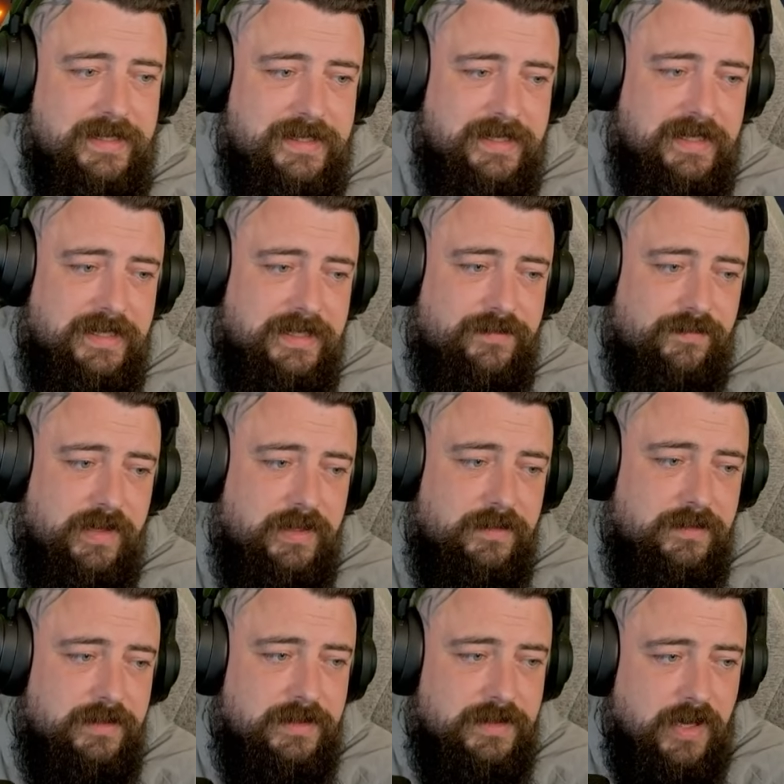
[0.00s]
You see this reel?
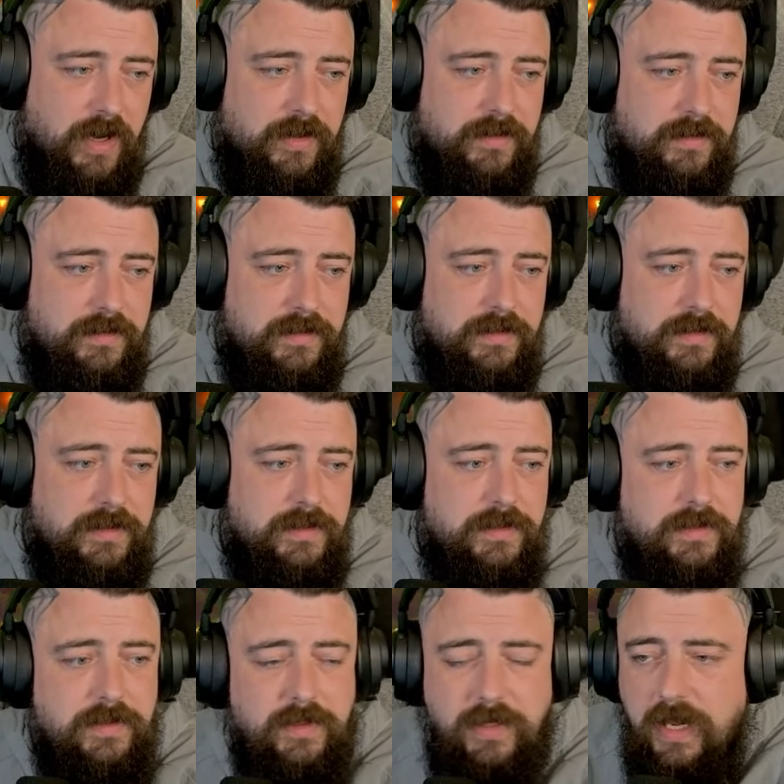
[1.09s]
Gone.
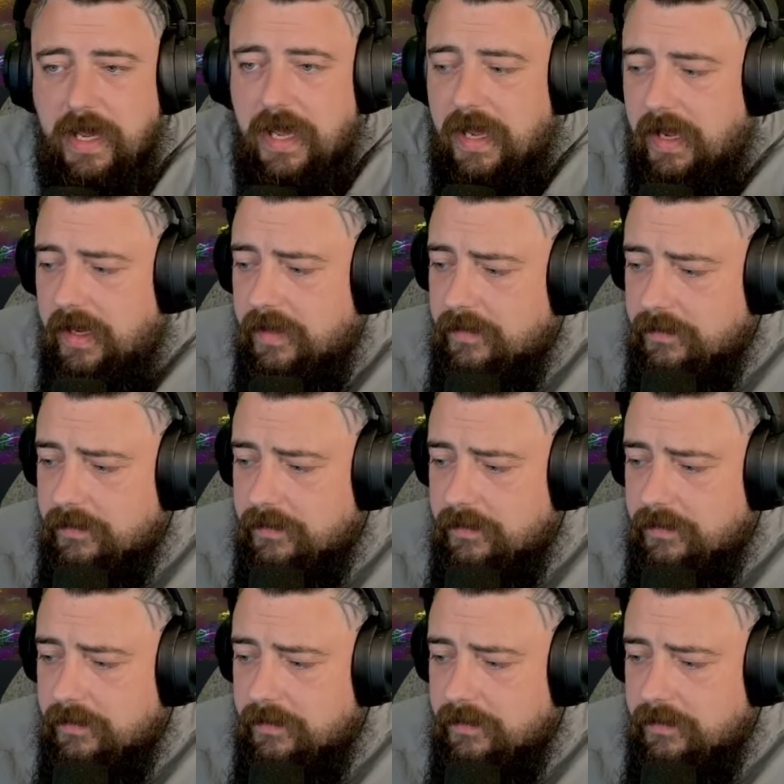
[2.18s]
Okay.